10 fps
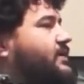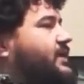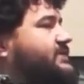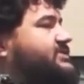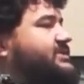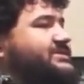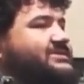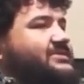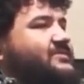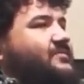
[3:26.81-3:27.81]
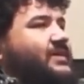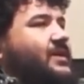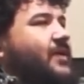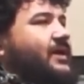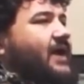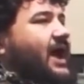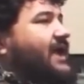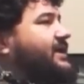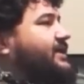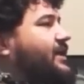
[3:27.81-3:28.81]
It's just we know how to
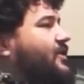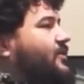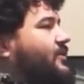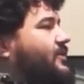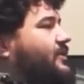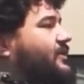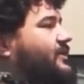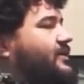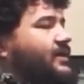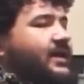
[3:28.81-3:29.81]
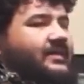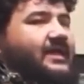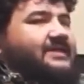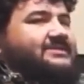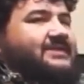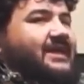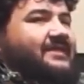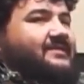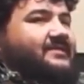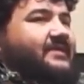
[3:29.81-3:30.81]
hide it now, and
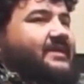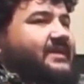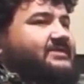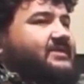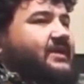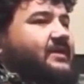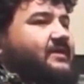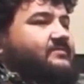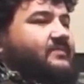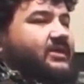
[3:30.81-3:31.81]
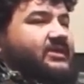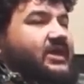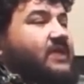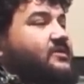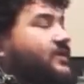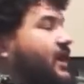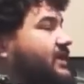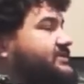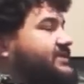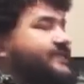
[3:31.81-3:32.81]
to me that's a killer
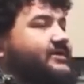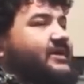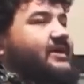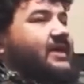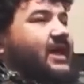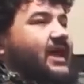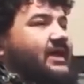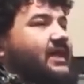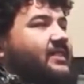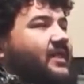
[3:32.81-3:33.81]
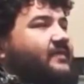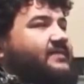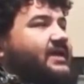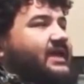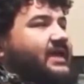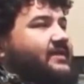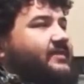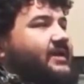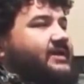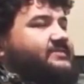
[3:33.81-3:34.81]
concept, and I loved that anime.
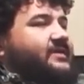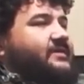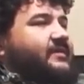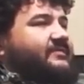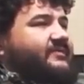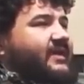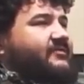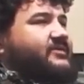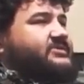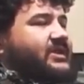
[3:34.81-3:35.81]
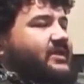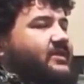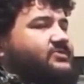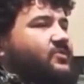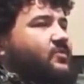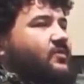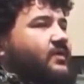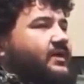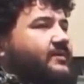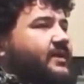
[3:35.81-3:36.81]
It's probably my favorite psychological
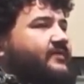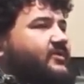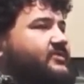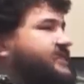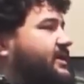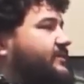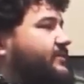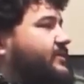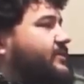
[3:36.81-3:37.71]
horror anime of all time.